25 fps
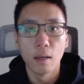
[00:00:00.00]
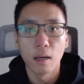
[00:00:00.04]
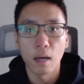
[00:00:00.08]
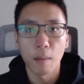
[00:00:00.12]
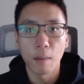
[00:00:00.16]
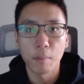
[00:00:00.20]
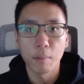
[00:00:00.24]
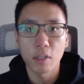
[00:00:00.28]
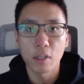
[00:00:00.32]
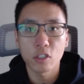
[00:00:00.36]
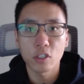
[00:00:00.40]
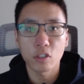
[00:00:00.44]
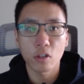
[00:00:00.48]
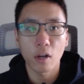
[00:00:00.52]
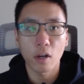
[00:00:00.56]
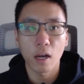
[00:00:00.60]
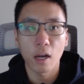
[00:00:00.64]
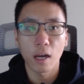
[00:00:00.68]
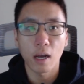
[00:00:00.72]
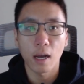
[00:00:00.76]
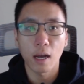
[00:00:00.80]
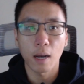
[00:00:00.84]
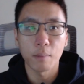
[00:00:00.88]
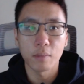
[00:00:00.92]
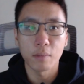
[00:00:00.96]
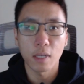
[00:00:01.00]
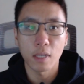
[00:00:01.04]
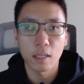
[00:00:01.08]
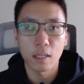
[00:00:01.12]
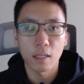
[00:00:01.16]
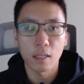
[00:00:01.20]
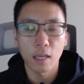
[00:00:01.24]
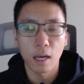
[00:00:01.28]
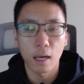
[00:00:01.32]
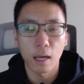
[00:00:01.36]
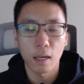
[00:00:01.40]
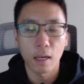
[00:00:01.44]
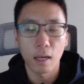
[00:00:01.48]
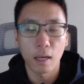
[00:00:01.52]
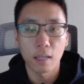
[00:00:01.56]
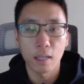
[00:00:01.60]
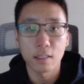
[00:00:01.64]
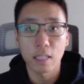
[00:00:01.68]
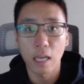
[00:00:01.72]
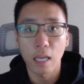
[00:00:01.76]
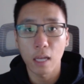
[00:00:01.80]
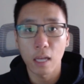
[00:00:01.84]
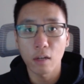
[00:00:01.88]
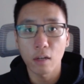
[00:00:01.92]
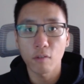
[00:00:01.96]
I make sure I update that at
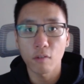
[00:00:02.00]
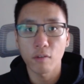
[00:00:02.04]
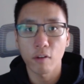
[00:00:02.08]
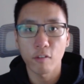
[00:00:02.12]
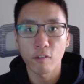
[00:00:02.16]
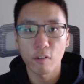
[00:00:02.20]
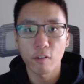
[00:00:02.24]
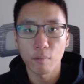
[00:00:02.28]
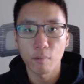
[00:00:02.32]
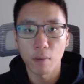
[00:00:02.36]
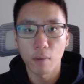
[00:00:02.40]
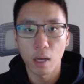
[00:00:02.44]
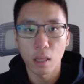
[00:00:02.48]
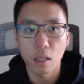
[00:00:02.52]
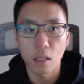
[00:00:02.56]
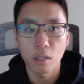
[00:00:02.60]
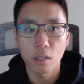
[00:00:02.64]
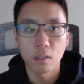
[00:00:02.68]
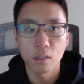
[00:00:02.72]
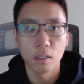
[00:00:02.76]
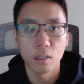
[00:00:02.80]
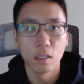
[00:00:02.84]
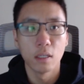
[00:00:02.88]
the end of every month